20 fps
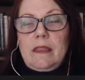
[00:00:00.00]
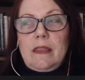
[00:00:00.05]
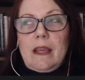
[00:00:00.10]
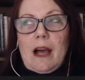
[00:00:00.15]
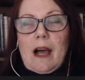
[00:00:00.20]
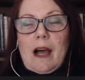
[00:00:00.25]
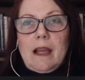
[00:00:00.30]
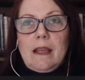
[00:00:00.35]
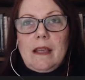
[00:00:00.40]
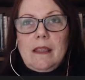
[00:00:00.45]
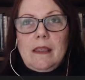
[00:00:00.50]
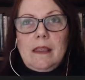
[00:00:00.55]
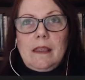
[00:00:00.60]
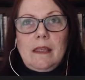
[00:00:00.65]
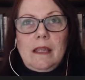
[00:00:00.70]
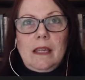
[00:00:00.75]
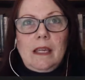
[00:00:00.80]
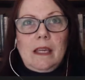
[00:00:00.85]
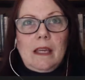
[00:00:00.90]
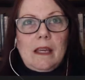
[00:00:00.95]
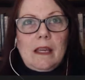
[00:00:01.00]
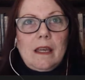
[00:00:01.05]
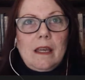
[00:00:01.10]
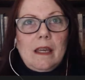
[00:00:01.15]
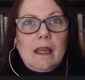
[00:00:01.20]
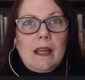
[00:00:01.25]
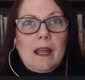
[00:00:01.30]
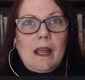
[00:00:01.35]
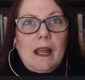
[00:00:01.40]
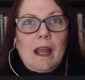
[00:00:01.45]
I think
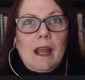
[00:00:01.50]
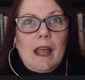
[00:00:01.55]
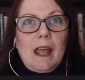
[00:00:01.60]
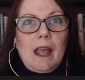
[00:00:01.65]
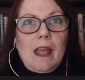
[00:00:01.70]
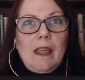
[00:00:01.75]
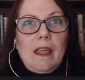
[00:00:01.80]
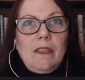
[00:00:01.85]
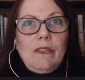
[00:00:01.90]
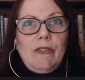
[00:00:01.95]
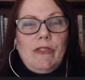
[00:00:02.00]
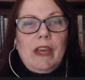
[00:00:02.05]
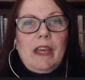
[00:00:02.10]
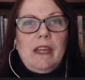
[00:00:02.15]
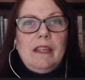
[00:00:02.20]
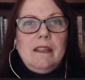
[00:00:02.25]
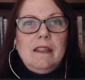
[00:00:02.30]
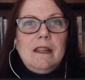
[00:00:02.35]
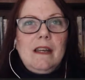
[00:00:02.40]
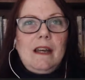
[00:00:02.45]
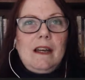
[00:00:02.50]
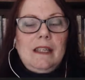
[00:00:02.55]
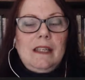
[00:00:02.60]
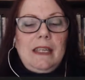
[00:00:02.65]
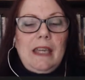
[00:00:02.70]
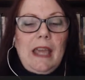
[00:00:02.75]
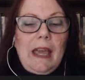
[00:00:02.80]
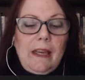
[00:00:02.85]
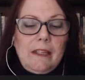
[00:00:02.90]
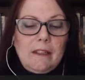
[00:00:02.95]
that,
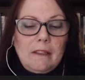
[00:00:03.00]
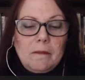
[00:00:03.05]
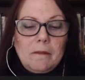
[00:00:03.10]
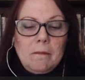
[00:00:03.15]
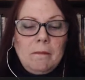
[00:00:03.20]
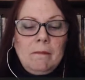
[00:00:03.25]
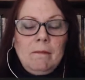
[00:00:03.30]
again,